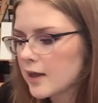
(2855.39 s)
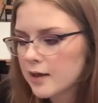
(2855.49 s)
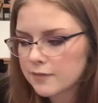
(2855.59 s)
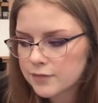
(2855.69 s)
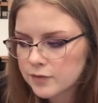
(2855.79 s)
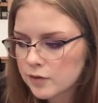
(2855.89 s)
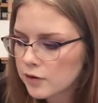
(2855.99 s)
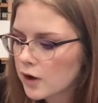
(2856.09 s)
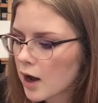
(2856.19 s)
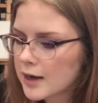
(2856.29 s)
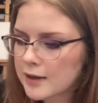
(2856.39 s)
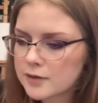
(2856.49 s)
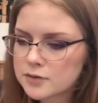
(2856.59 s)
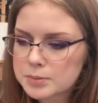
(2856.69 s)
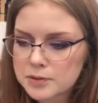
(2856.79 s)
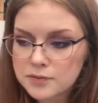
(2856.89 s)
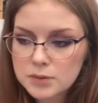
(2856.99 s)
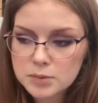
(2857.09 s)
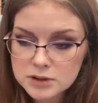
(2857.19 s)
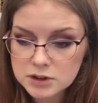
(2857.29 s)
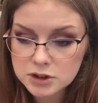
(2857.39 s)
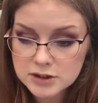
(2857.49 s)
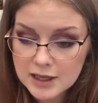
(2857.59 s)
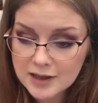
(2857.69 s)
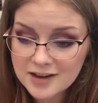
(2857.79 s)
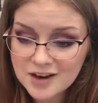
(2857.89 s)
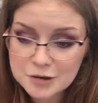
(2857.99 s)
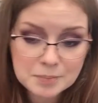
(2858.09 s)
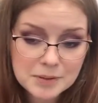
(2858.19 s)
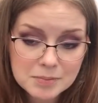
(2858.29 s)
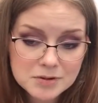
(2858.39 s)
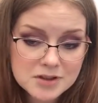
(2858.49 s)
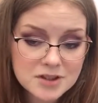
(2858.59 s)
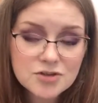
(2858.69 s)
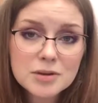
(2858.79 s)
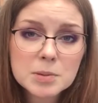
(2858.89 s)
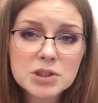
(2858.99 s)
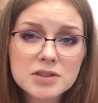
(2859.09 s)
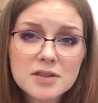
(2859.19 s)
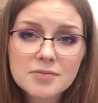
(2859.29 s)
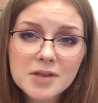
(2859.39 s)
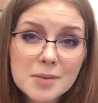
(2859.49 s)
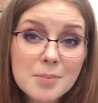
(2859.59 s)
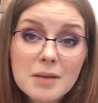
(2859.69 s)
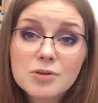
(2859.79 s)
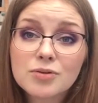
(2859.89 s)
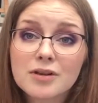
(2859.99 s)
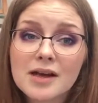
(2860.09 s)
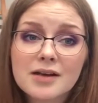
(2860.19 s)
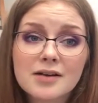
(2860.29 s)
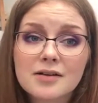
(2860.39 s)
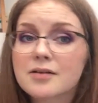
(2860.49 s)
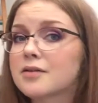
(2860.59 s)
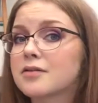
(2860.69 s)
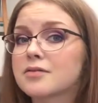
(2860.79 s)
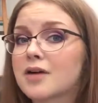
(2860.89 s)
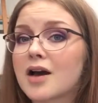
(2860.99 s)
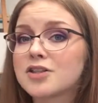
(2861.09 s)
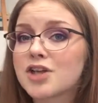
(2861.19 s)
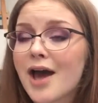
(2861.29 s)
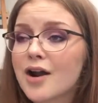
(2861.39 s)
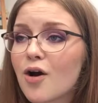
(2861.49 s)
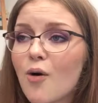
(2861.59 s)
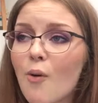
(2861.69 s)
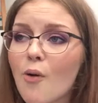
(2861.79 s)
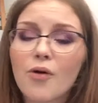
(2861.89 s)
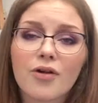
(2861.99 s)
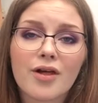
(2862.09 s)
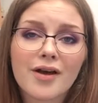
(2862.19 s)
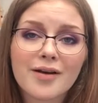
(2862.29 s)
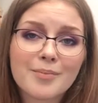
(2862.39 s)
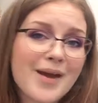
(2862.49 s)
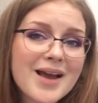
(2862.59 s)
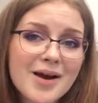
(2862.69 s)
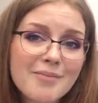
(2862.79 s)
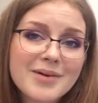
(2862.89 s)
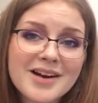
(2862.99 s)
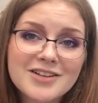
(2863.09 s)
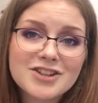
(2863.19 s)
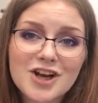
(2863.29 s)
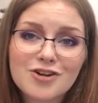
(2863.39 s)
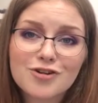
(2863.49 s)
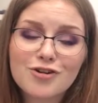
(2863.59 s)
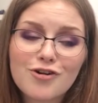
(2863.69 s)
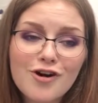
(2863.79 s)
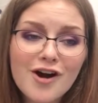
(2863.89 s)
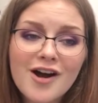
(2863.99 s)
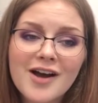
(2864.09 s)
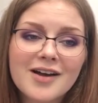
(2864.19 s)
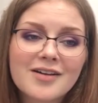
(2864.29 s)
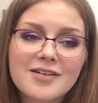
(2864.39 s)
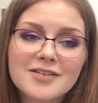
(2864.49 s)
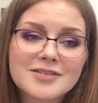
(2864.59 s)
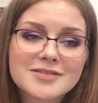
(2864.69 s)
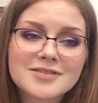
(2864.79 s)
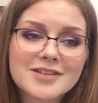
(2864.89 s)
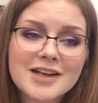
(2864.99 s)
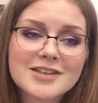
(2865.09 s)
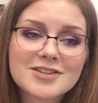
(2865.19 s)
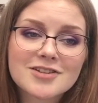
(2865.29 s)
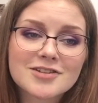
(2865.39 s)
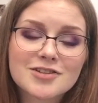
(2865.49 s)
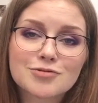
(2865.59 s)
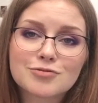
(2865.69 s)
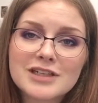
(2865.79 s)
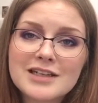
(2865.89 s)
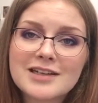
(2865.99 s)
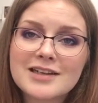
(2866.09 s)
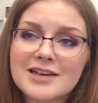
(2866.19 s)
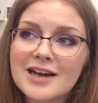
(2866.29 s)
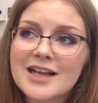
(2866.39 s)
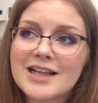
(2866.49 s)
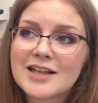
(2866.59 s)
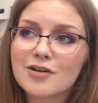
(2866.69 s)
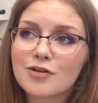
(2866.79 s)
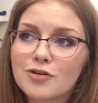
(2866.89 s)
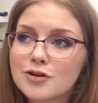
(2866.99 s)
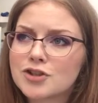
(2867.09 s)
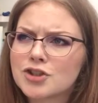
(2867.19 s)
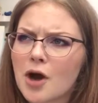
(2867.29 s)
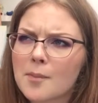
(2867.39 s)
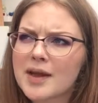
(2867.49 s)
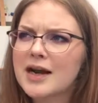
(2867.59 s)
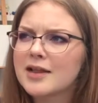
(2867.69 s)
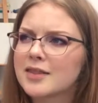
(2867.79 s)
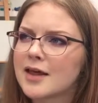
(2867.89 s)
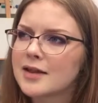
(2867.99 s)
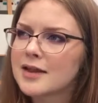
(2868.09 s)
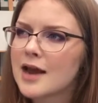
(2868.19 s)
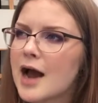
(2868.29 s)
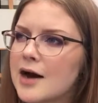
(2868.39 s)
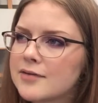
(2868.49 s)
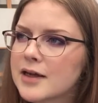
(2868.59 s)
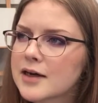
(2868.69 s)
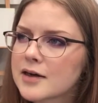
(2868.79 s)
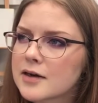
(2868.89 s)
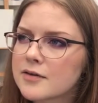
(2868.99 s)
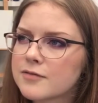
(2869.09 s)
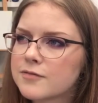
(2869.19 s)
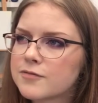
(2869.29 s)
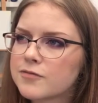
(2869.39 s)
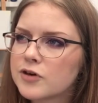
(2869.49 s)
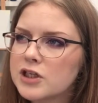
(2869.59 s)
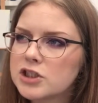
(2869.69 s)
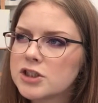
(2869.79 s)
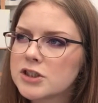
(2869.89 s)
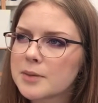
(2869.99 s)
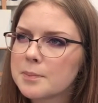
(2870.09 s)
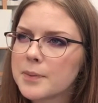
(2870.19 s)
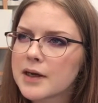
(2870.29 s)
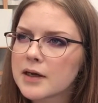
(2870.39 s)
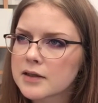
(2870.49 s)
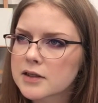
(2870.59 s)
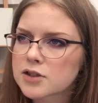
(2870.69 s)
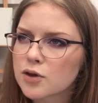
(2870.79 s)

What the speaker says: If you're not into perfumes and just like hearing people's descriptions of them, maybe you like eyeshadow or like makeup and in general, like it's a really good shop. And I think they have like a free shipping.